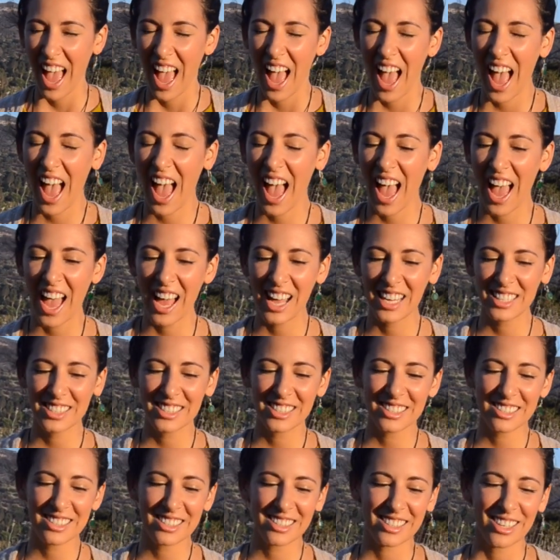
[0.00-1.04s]

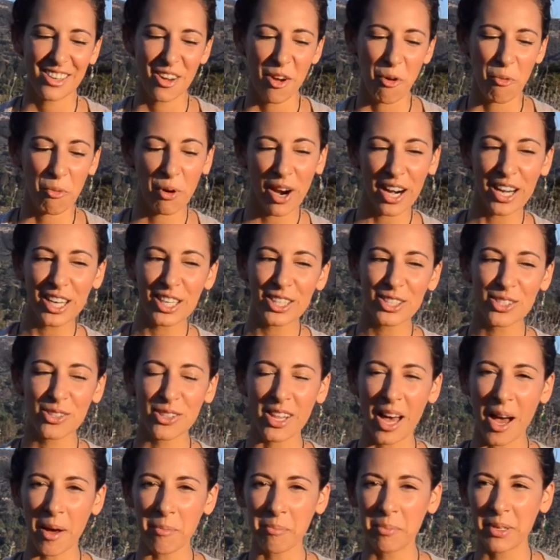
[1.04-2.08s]
And we're going to do
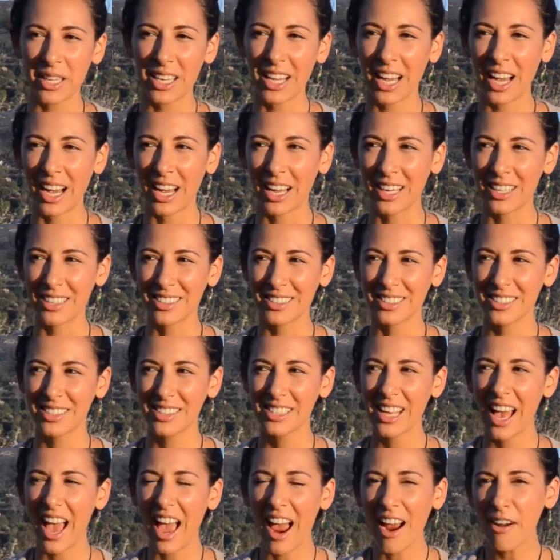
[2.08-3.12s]
that because
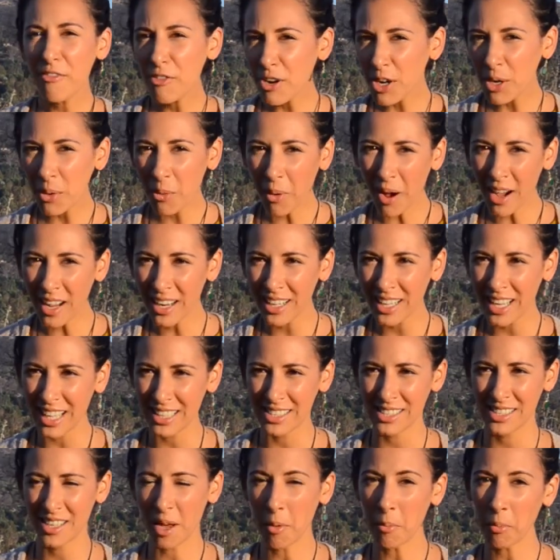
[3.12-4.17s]
everyone at
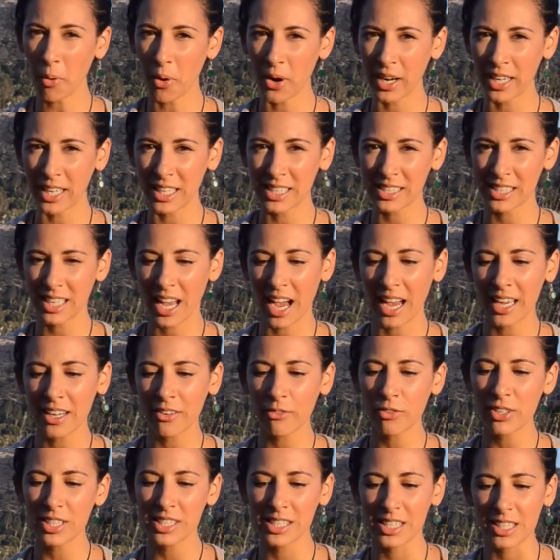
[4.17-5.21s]
some point has kind of
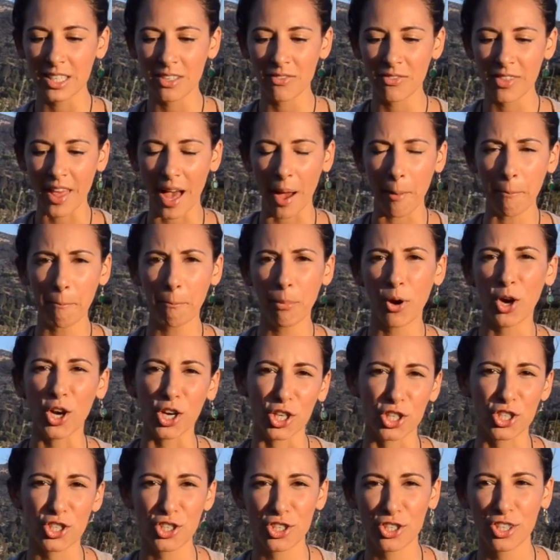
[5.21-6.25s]
received that
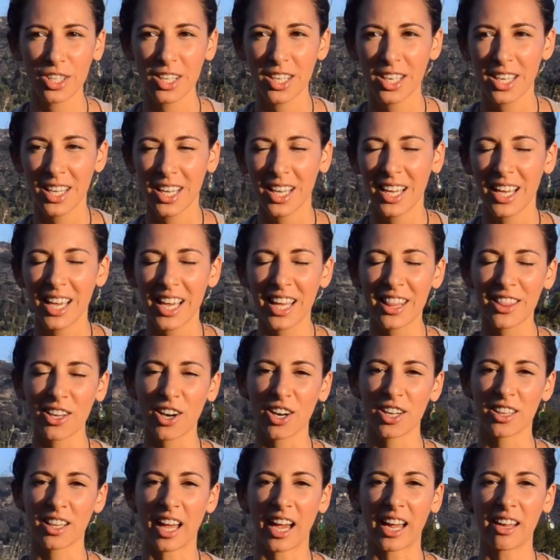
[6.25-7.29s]
push in
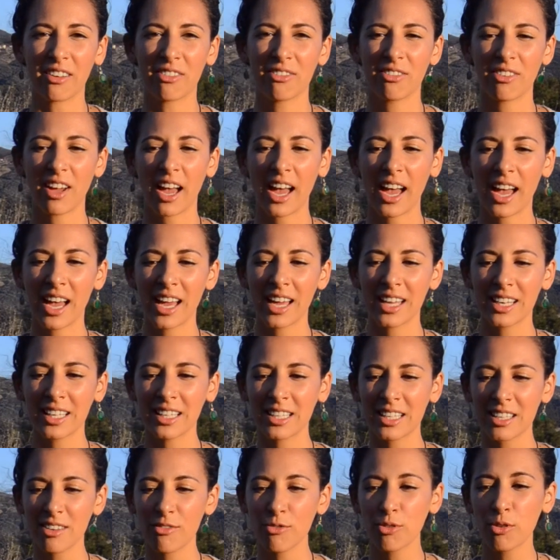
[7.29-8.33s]
their life.
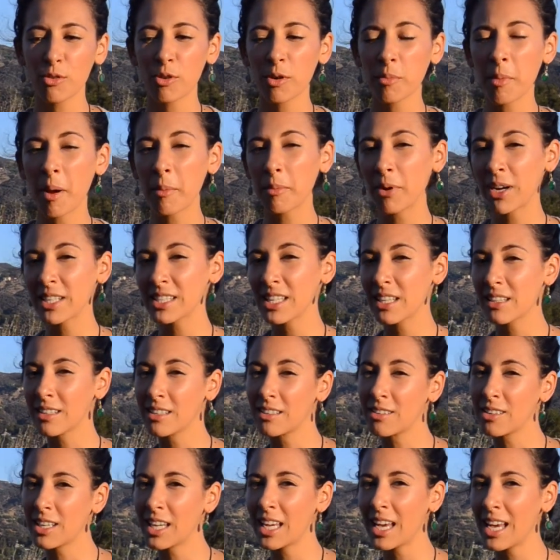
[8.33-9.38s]
And if you remember as a
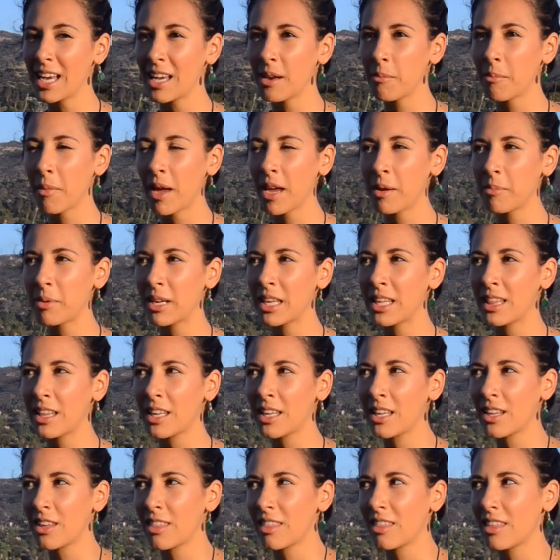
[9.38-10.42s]
little kid, maybe
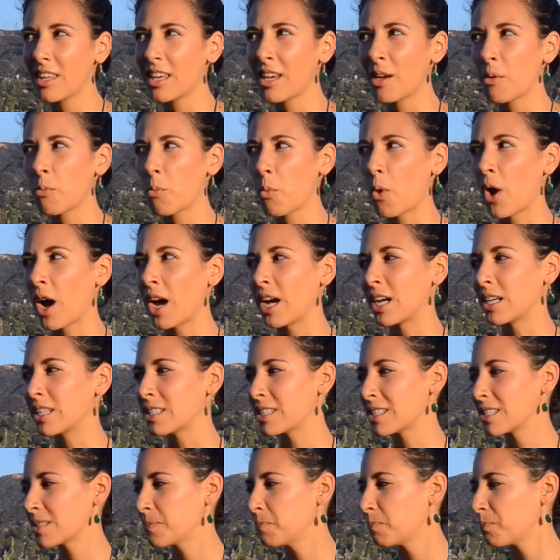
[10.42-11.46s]
the theme
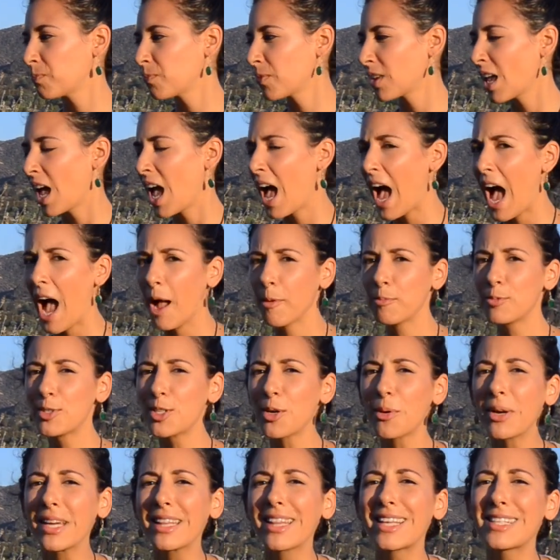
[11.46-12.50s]
was, I'm
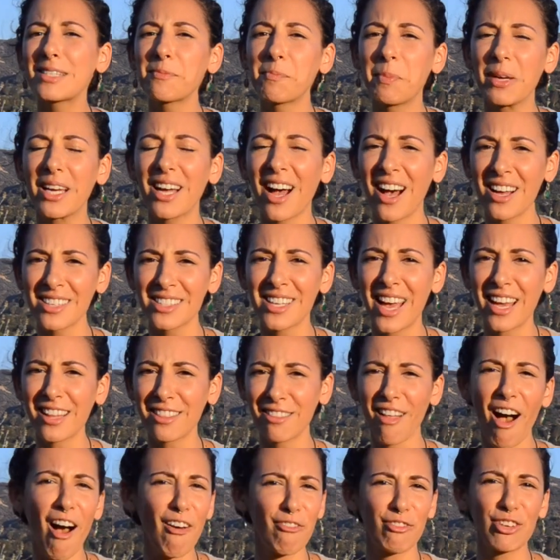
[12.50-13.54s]
doing this because I
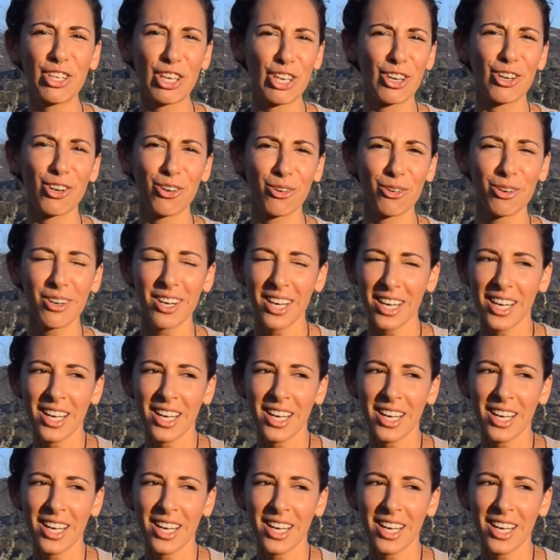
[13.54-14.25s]
love you.